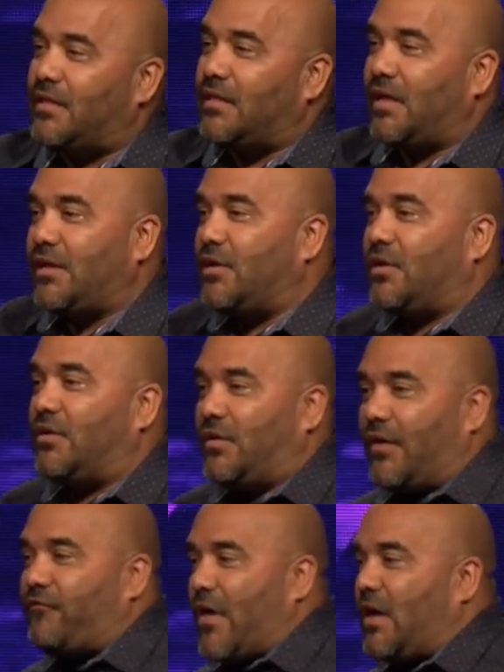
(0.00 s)
Then you know,
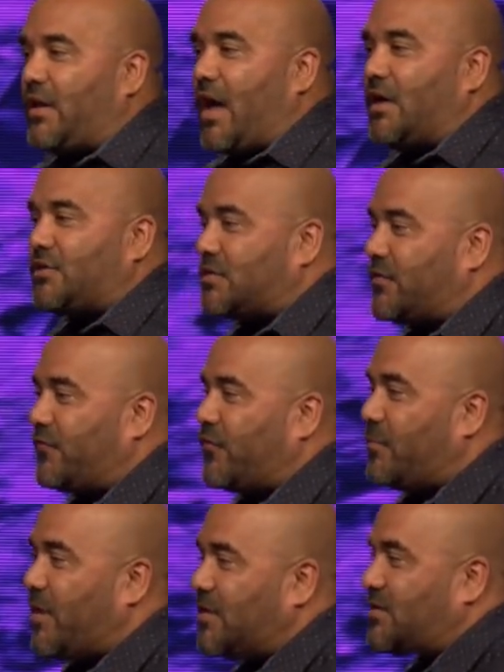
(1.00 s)
I found out just a few
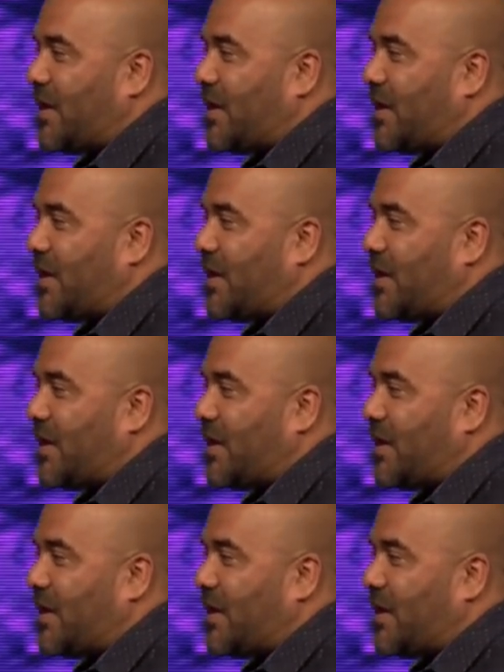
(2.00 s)
minutes